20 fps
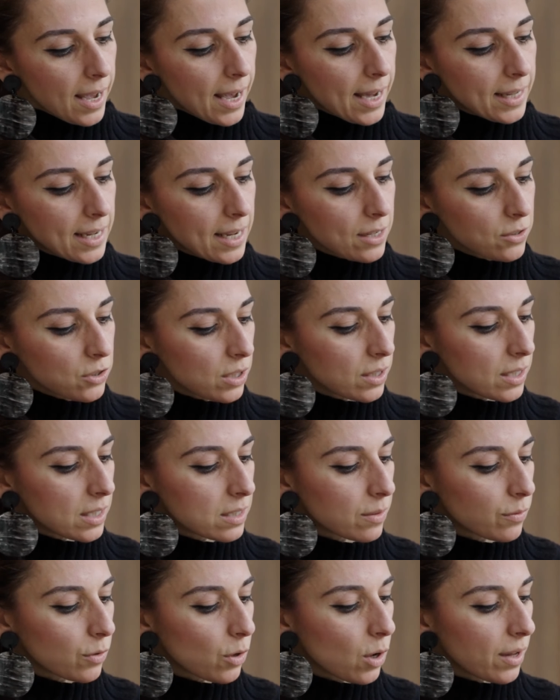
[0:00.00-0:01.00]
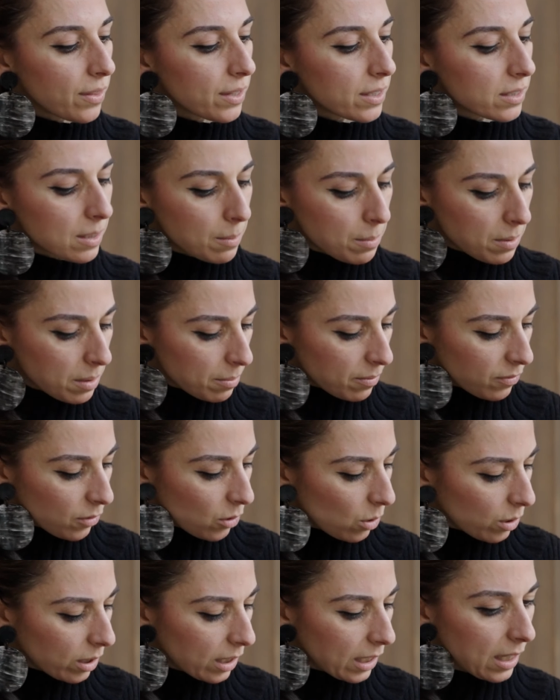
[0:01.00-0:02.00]
And actually these have got, I think some of them have
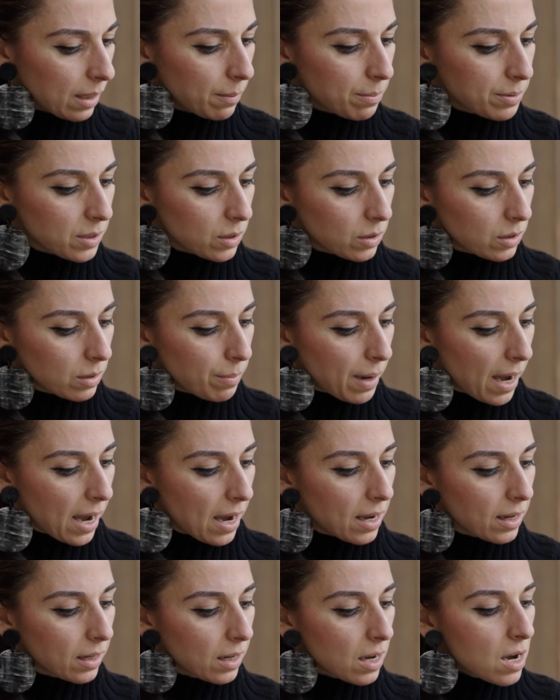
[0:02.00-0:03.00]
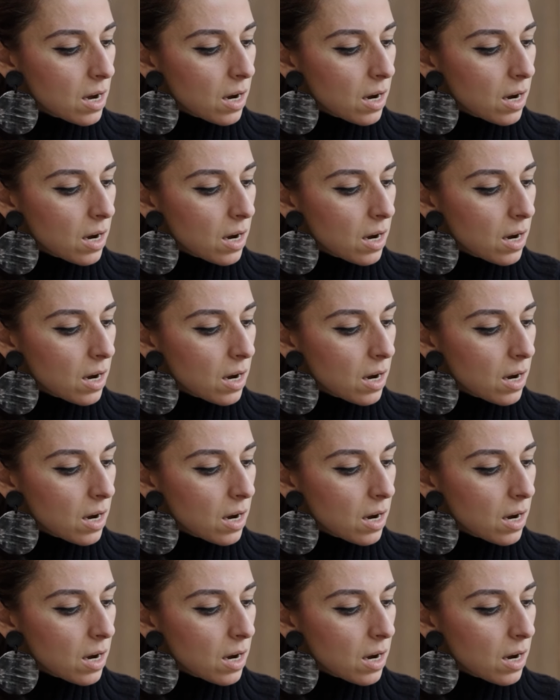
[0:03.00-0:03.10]
got clips on the back.